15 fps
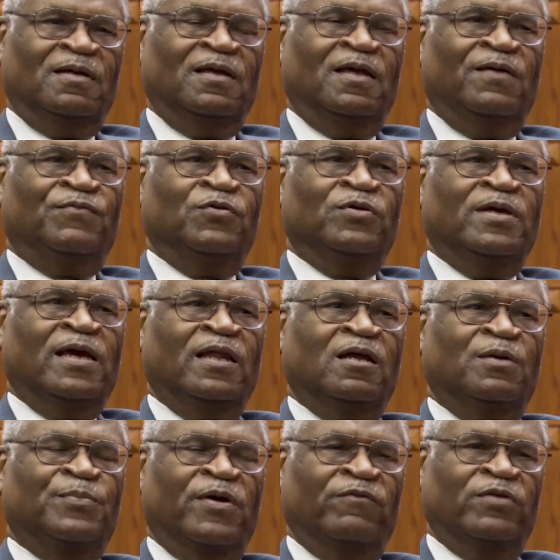if you're
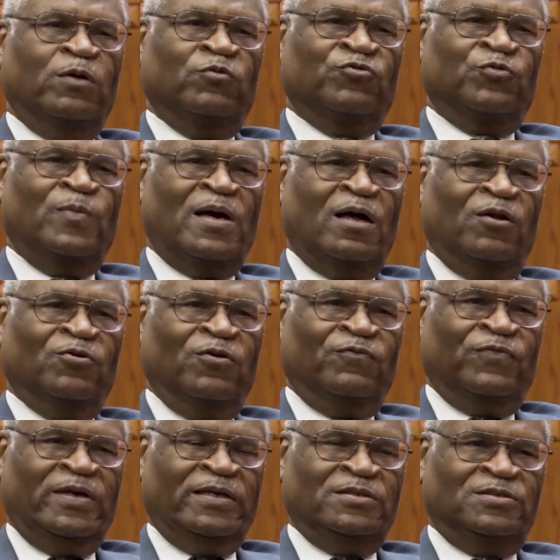getting up every day with a smile on your
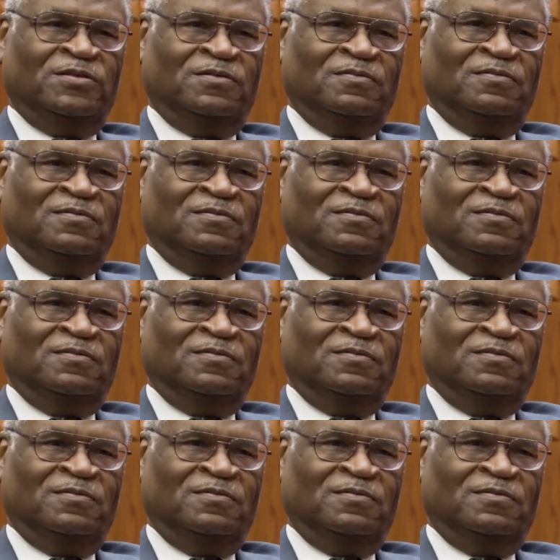face,